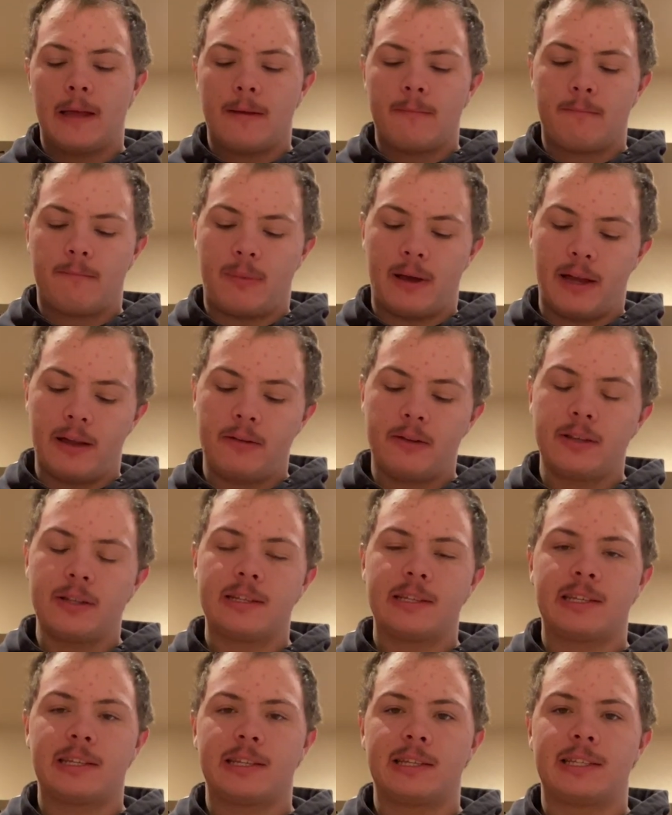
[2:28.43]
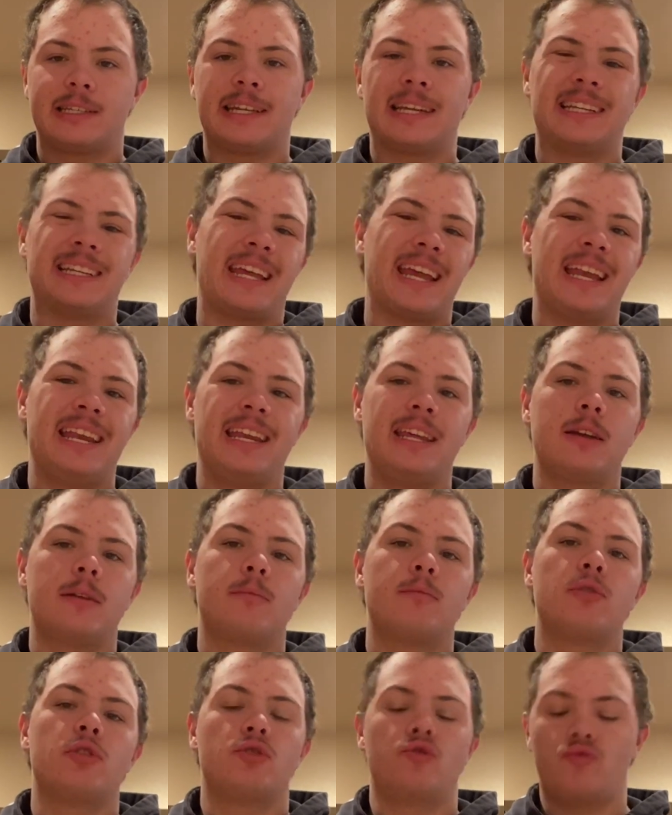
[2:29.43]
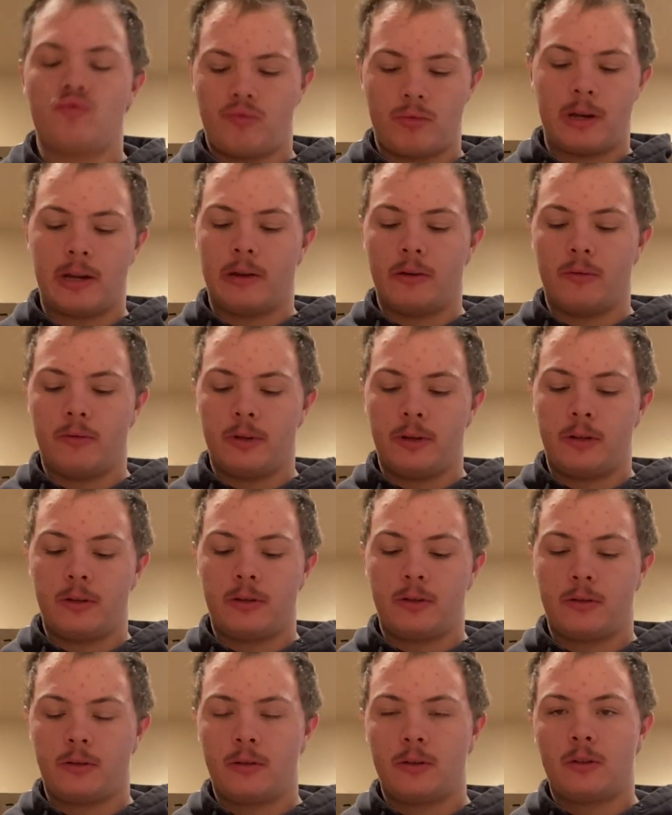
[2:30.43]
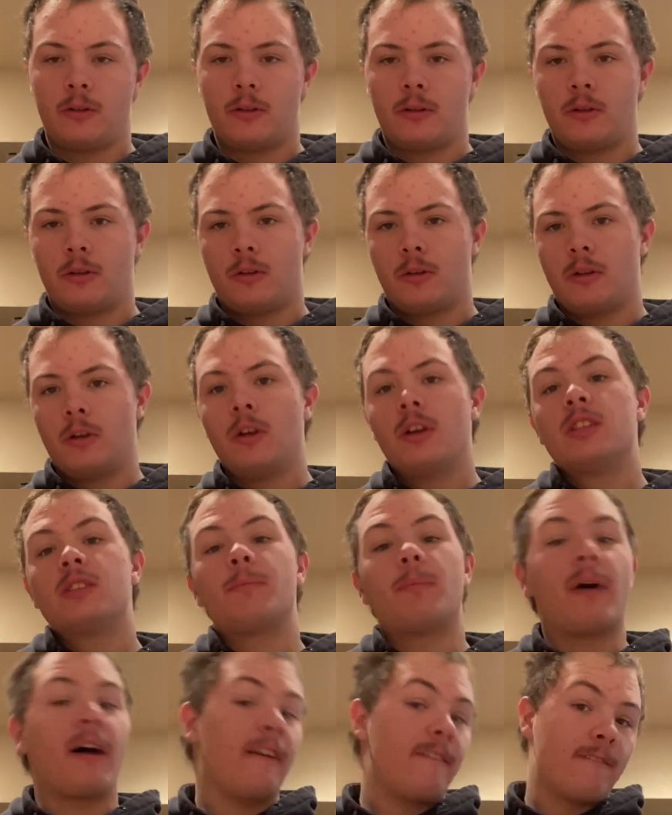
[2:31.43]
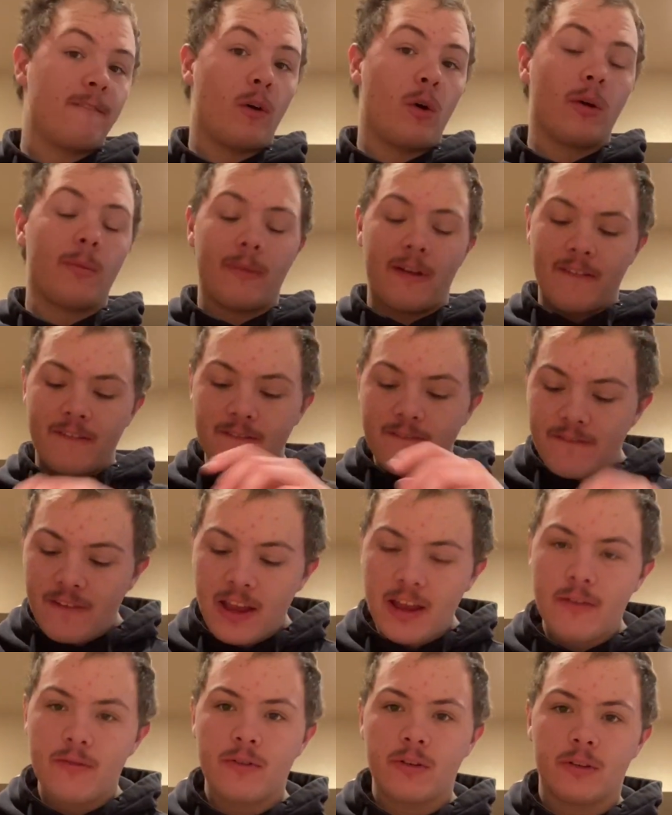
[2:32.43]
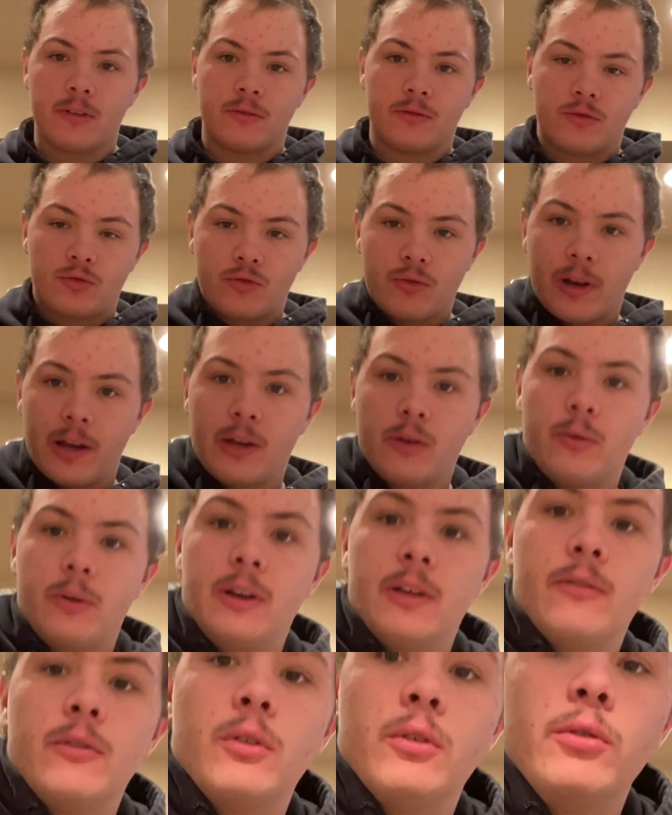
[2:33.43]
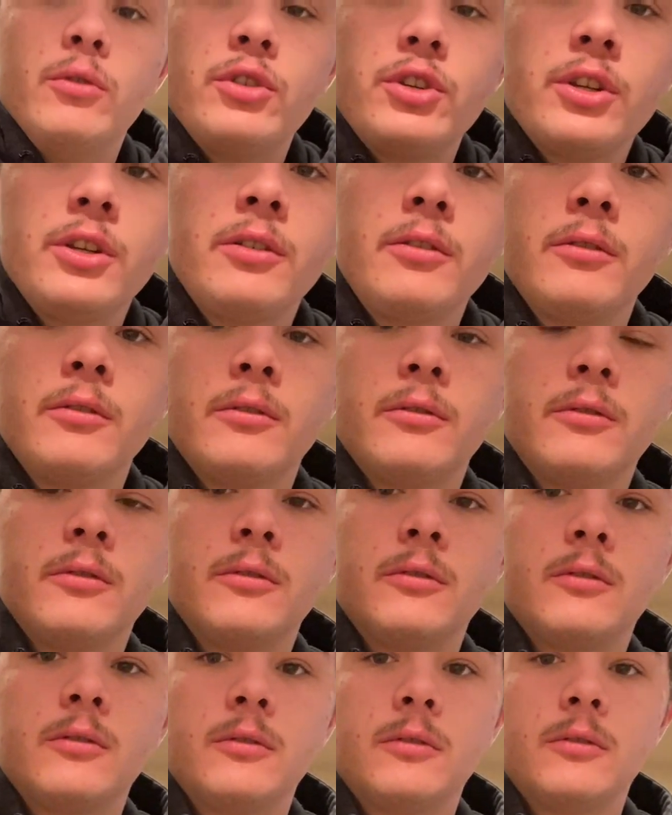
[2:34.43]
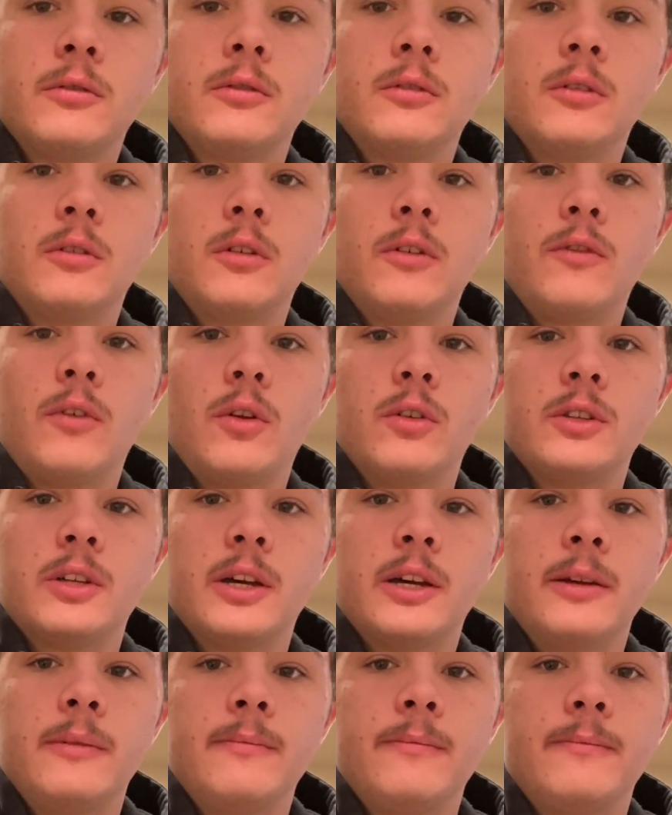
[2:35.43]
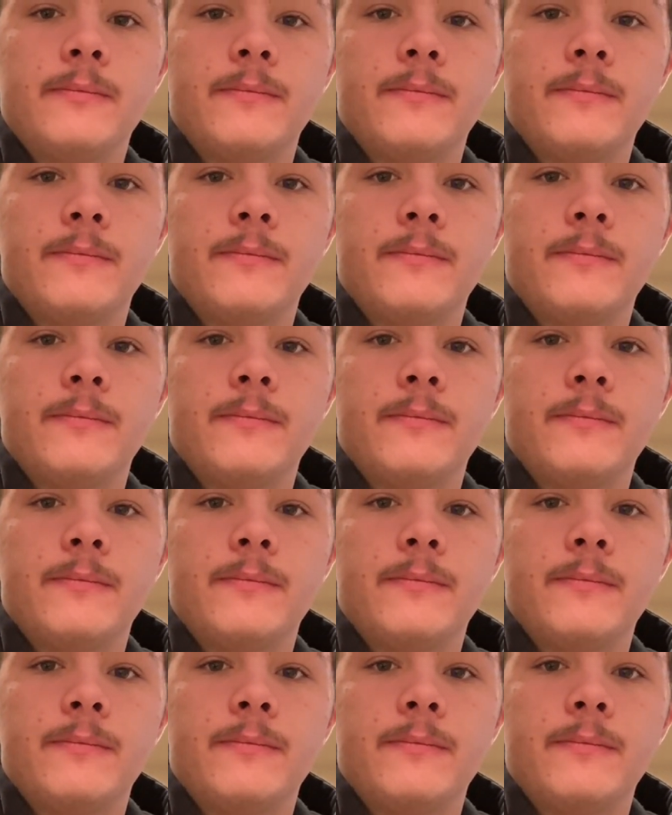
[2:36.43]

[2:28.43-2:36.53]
Pyrus Titanium Dragonoid. It's by far my favorite Dragonoid evolution of all time.